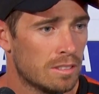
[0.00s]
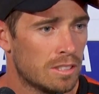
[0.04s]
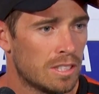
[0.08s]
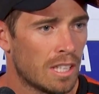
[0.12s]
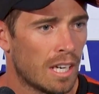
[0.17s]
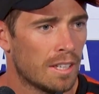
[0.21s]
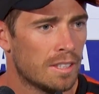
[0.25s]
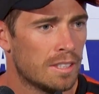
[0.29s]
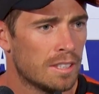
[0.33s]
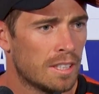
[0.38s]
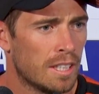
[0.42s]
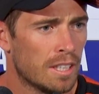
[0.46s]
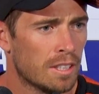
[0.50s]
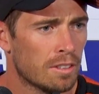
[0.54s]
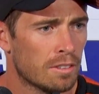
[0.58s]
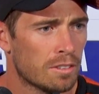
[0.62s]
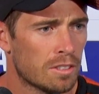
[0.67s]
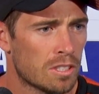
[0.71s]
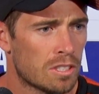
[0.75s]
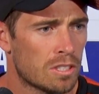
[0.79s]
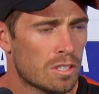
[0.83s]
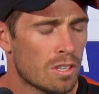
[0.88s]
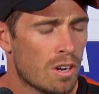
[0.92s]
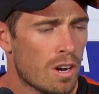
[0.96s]
gelling together as
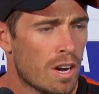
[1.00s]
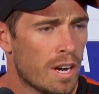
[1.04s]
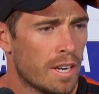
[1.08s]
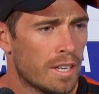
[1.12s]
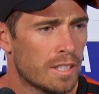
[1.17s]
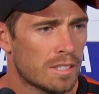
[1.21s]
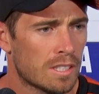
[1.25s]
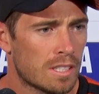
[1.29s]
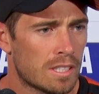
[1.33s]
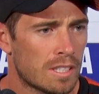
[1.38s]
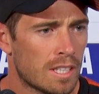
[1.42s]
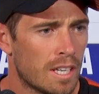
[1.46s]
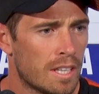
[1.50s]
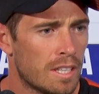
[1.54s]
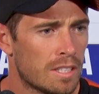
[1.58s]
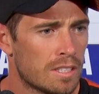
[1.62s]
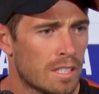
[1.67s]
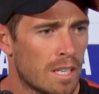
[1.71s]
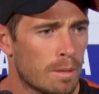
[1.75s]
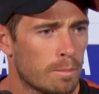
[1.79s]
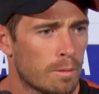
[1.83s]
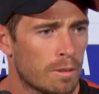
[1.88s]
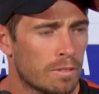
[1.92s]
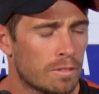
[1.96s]
a side. As I say, there's
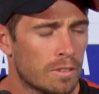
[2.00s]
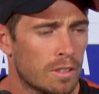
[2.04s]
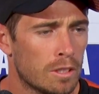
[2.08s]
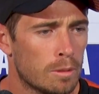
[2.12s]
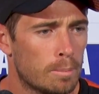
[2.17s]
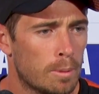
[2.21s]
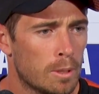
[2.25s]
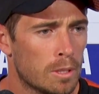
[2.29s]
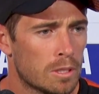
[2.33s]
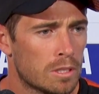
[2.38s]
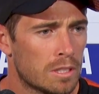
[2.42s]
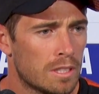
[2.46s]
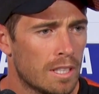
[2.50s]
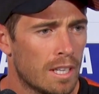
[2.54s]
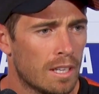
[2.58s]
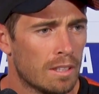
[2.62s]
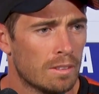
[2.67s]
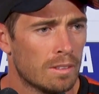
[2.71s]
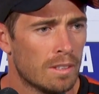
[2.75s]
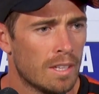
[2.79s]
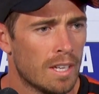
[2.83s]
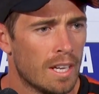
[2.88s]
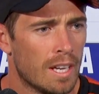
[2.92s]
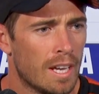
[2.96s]
a number of new
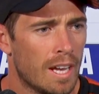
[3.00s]
personnel